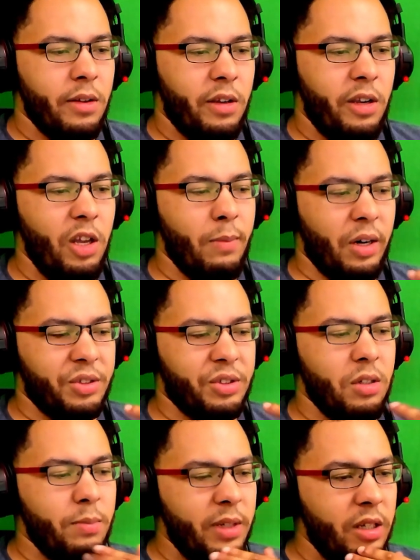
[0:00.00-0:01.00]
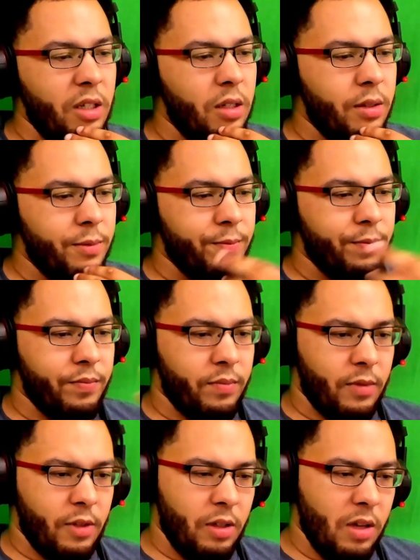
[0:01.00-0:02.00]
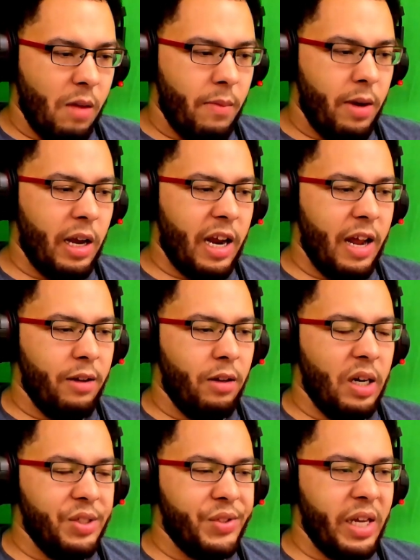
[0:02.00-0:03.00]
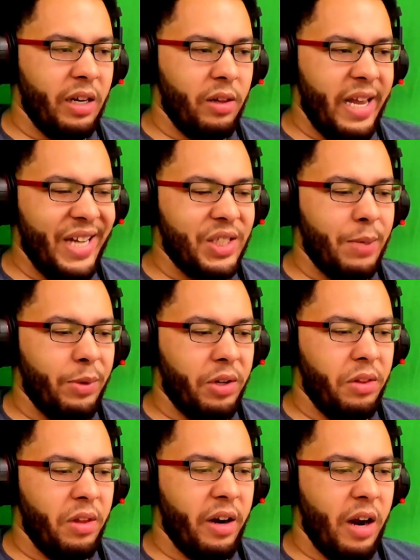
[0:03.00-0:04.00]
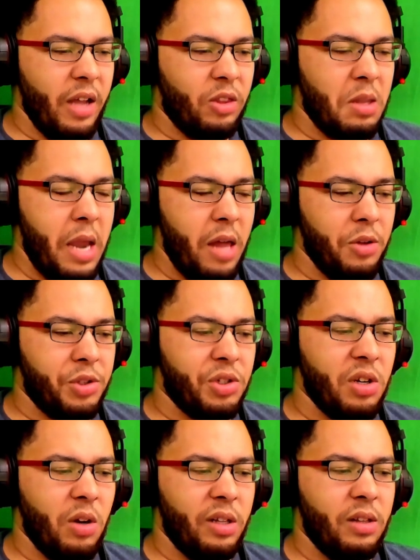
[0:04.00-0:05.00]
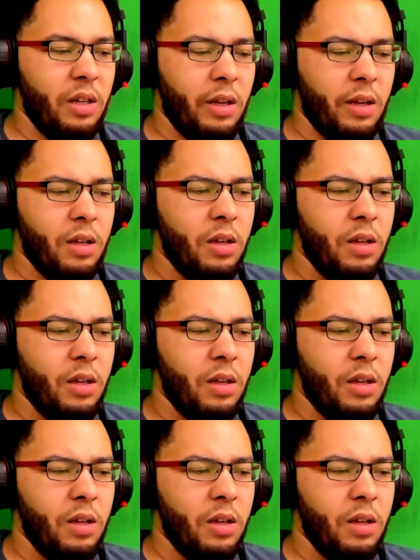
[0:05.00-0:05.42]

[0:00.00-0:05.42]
Cutie Mark's gonna be? I mean, like, I know I said it last time they're in their talent show, I think.